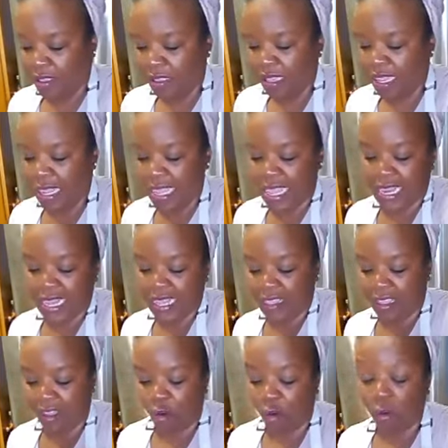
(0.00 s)
hitting
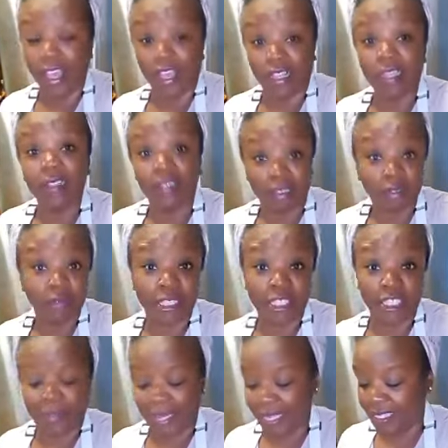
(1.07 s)
the oil, which
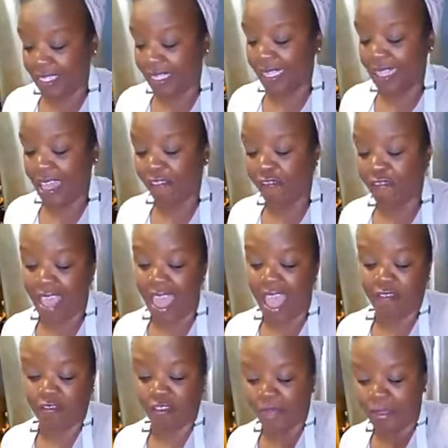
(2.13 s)
is basically that fat
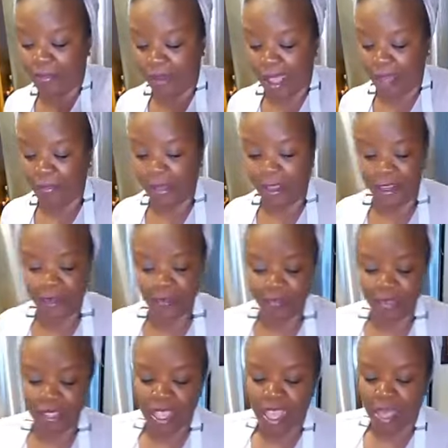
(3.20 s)
from the brown butter.
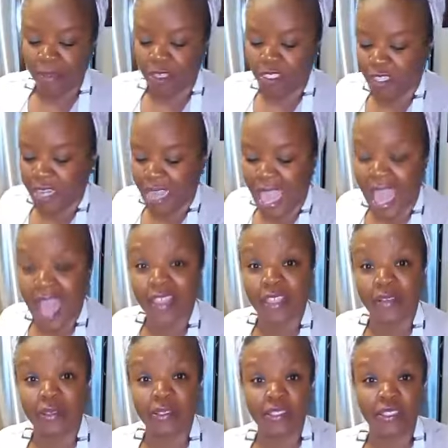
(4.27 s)
I'm also going to add
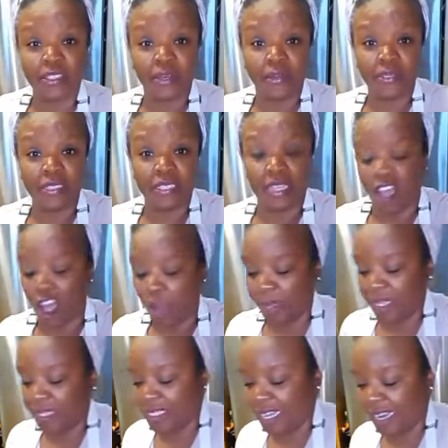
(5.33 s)
those toasted
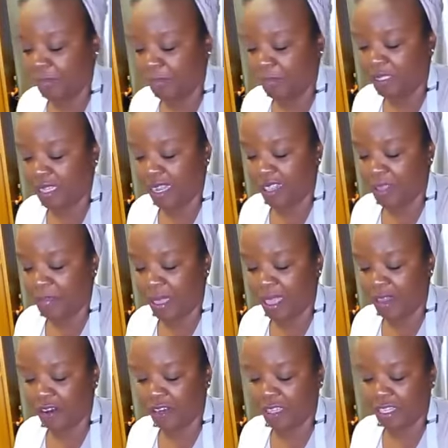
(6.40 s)
almonds that I pulled out of the pan
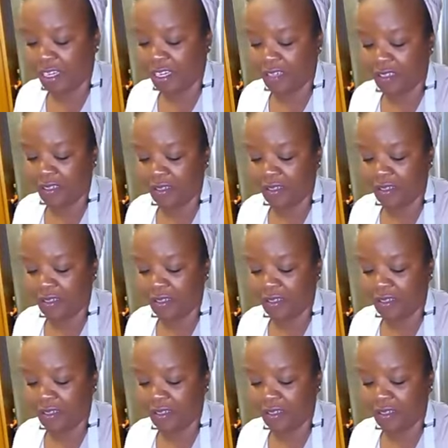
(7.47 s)
earlier.